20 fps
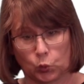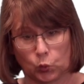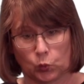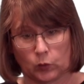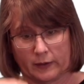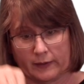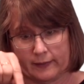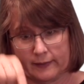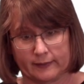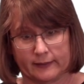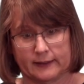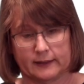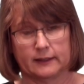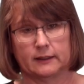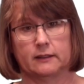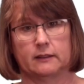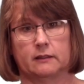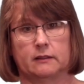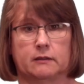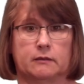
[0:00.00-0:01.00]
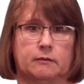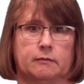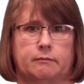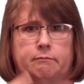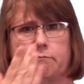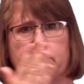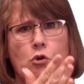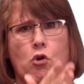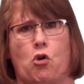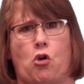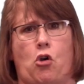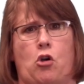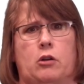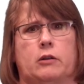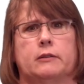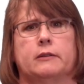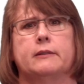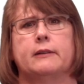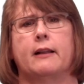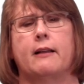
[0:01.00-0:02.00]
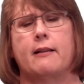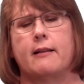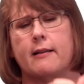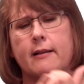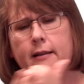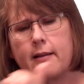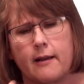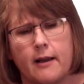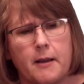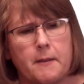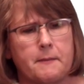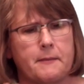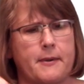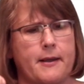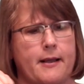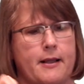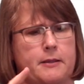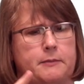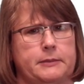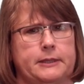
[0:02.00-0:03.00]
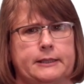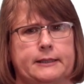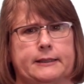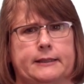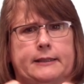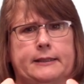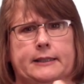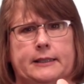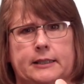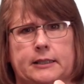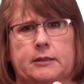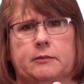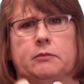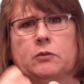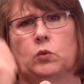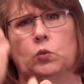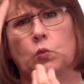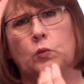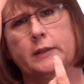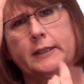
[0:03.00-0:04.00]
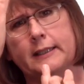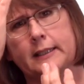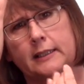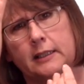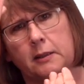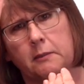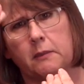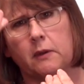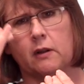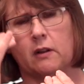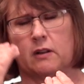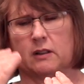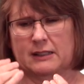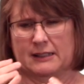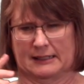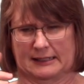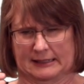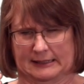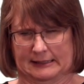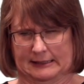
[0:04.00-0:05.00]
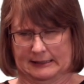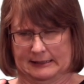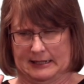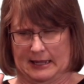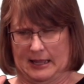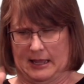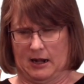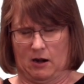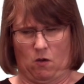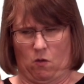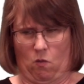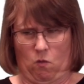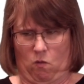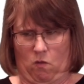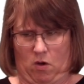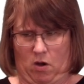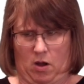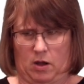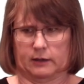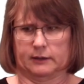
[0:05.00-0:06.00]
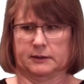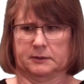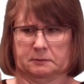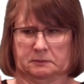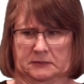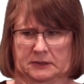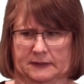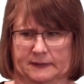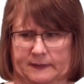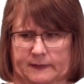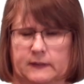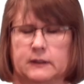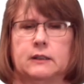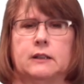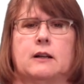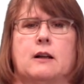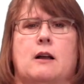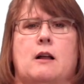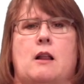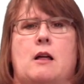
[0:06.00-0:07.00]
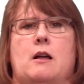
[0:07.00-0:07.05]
Discussion prompts included in this section help IEP teams to think about data that can be collected,